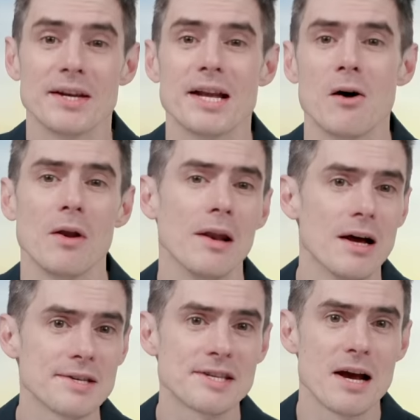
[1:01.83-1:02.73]
Now,
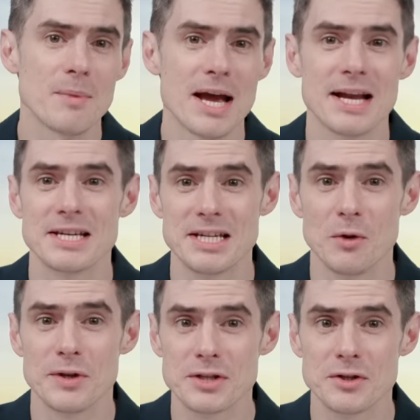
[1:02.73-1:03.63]
last time we had a
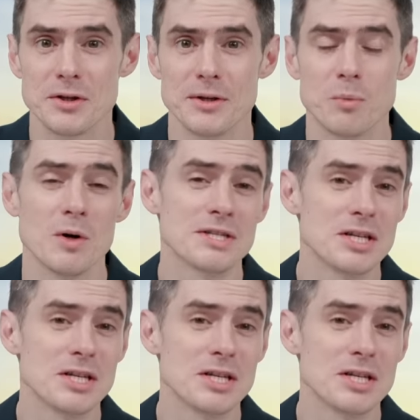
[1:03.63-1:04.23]
deal this good was